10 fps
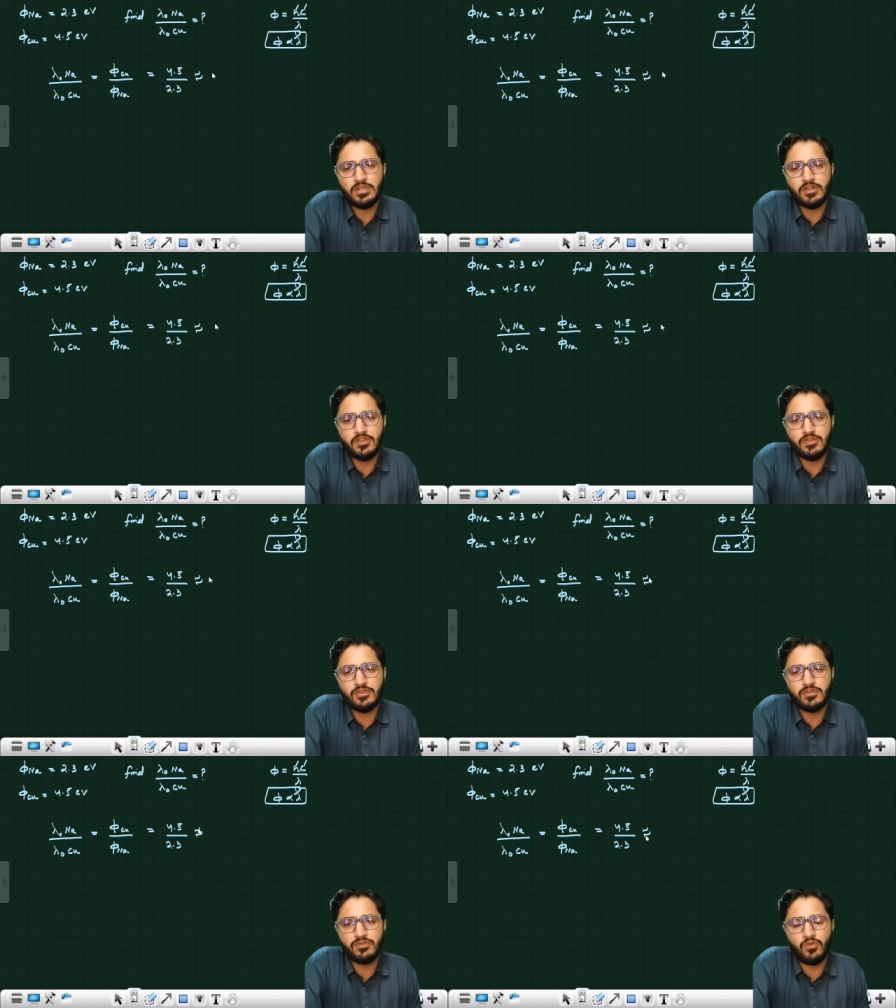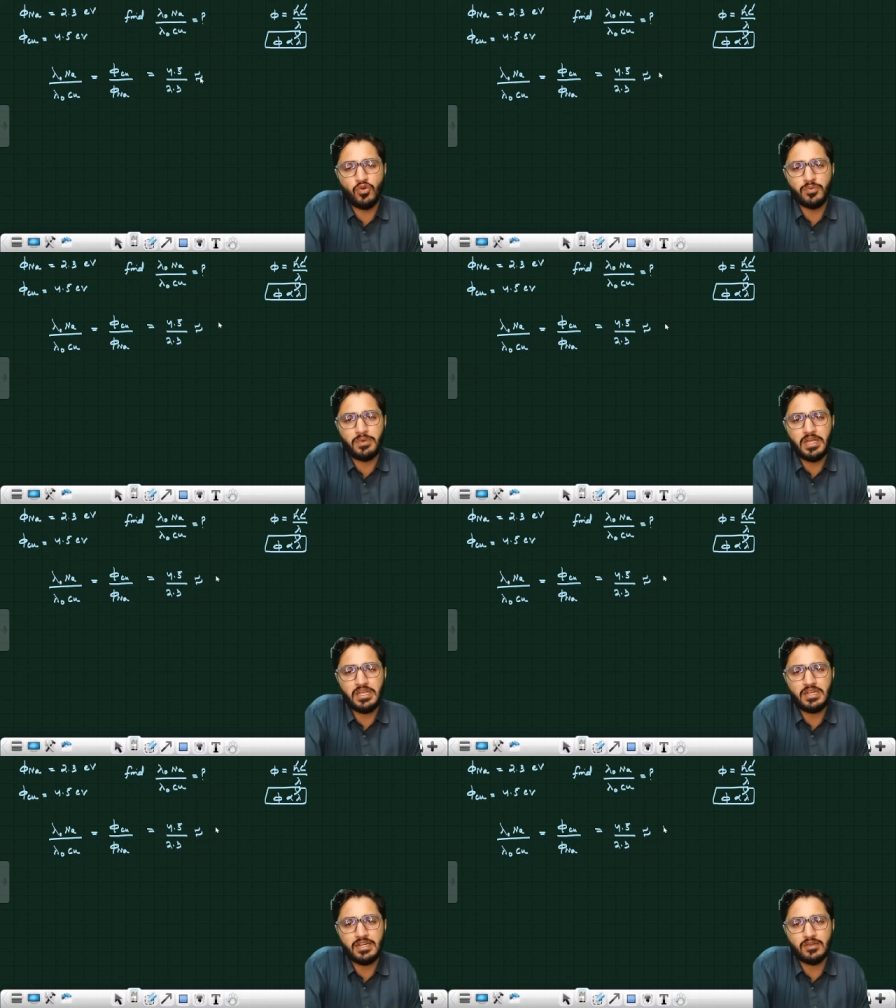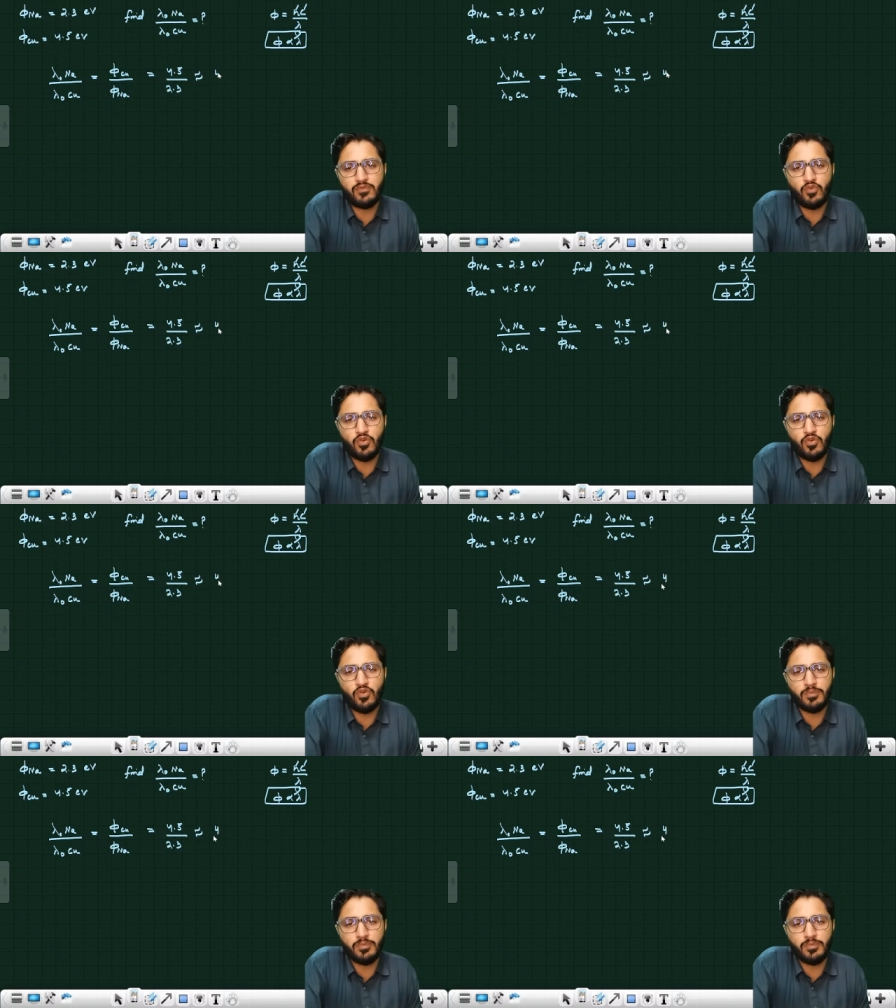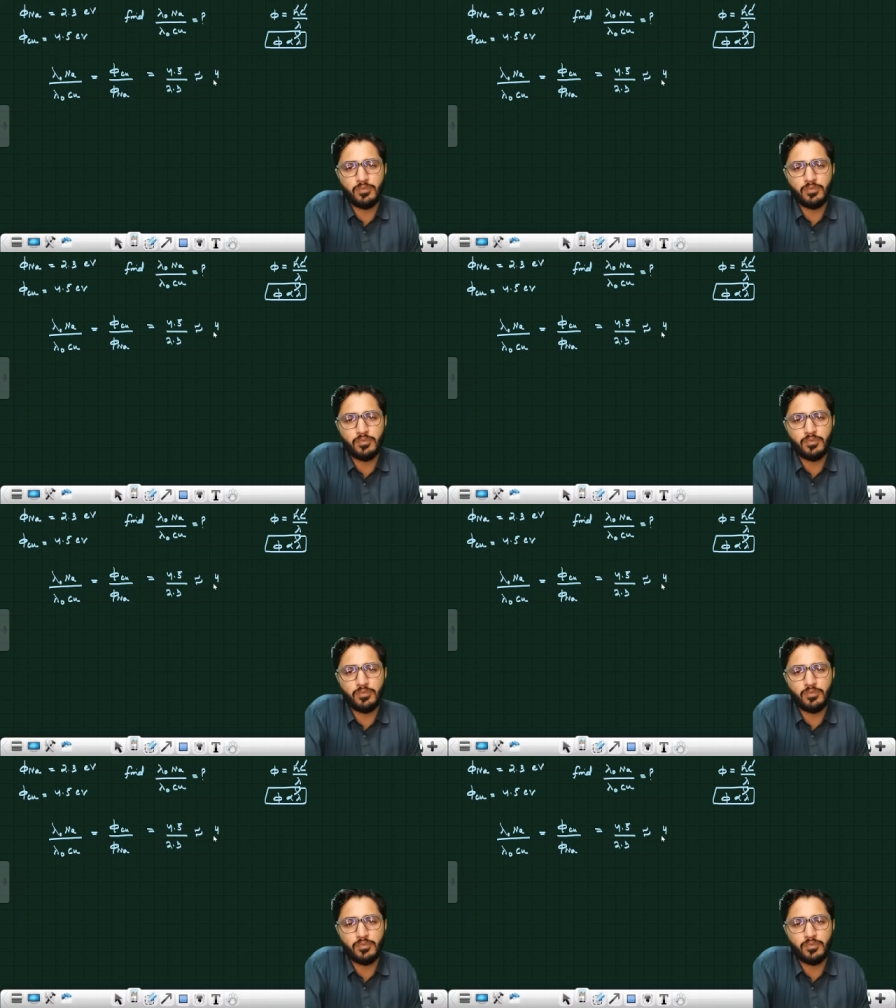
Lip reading: It is 4 by, let us say 4 by 2.